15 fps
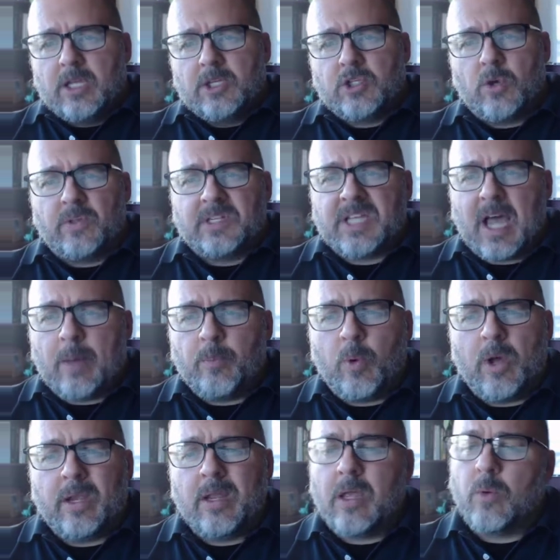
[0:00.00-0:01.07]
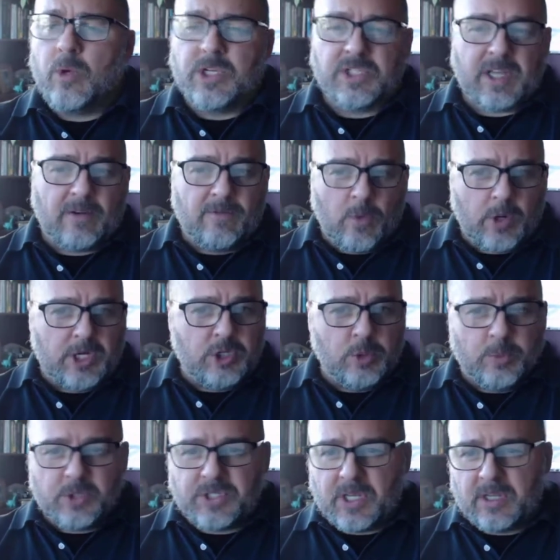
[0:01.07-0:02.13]
So the top one, we just had
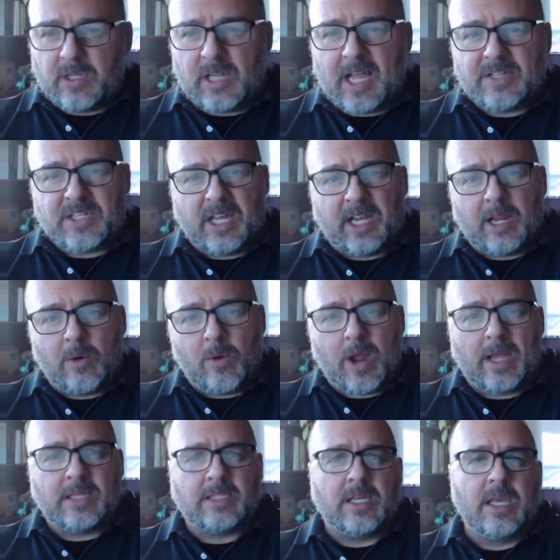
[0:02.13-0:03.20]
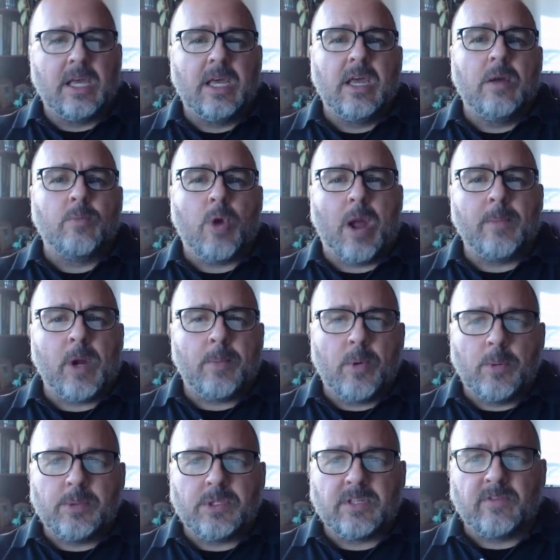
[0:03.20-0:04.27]
42% of the class getting it right. Primary
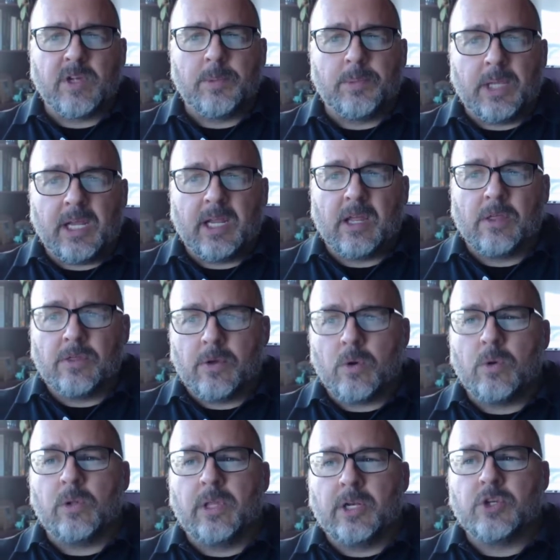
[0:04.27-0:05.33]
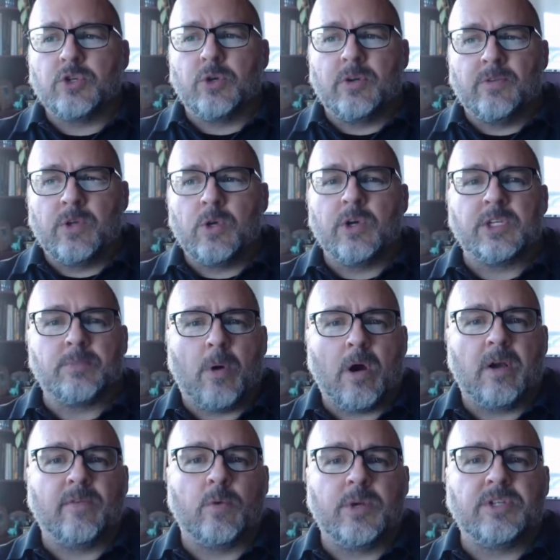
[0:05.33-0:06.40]
purpose of completing a thorough literature review as
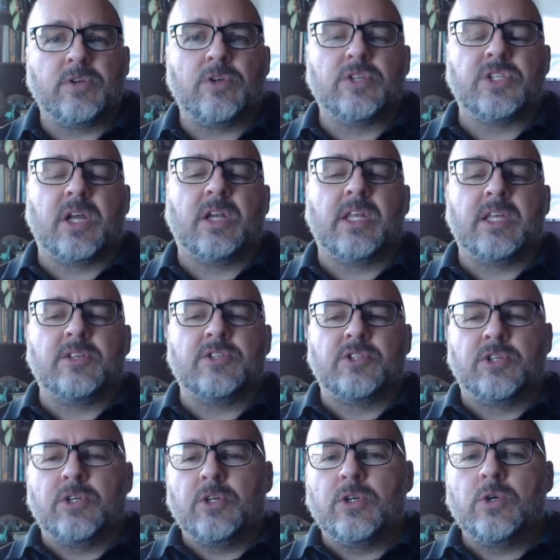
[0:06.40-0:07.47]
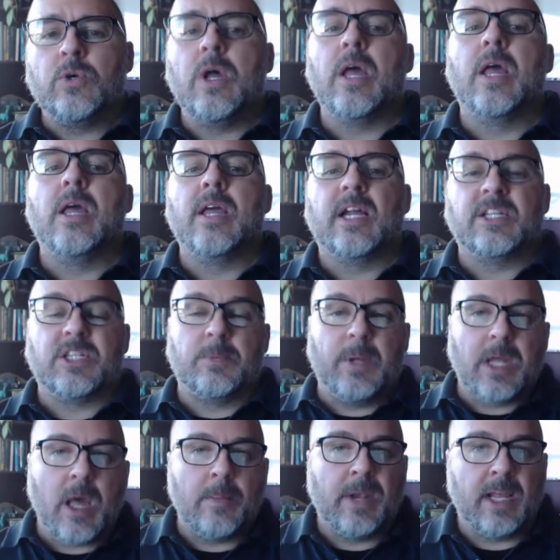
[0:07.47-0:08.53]
part of a research study is to
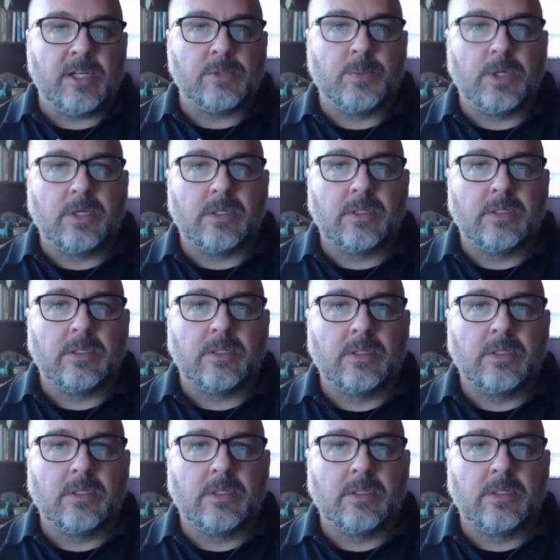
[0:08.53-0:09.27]
become an expert.